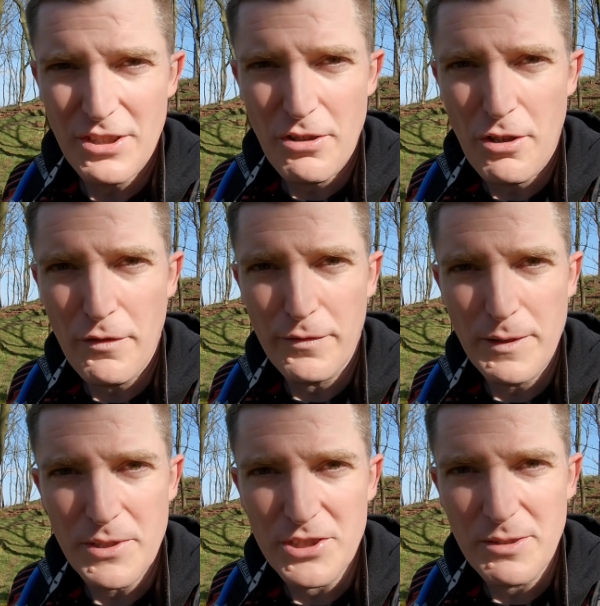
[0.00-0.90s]
off
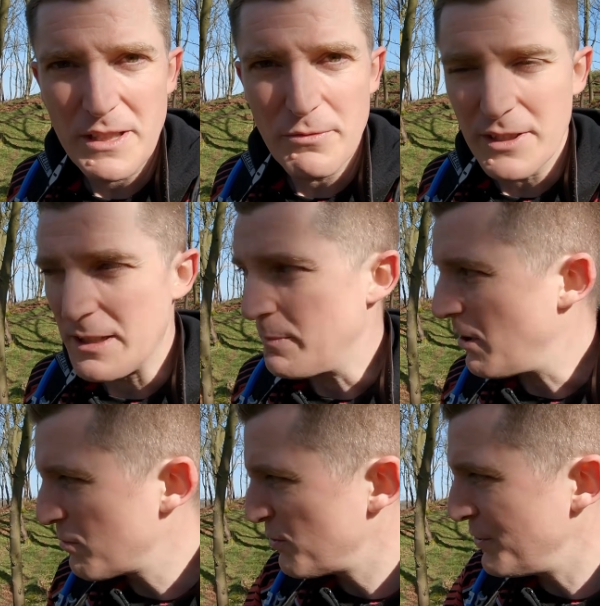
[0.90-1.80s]
limits to me really, but I'll
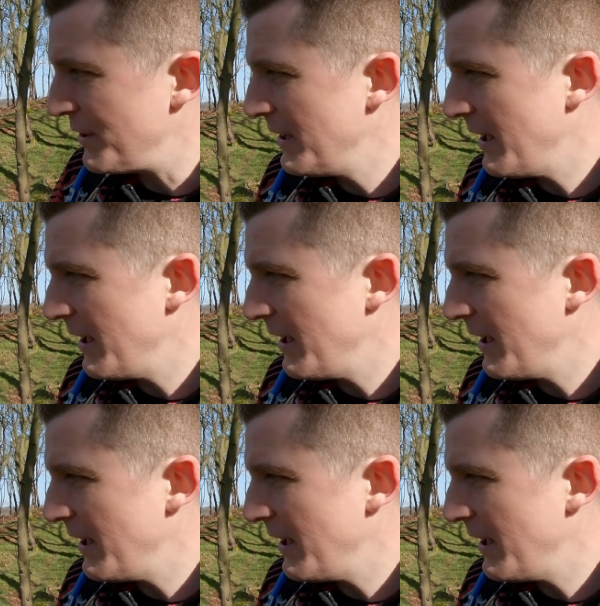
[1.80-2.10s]
show you.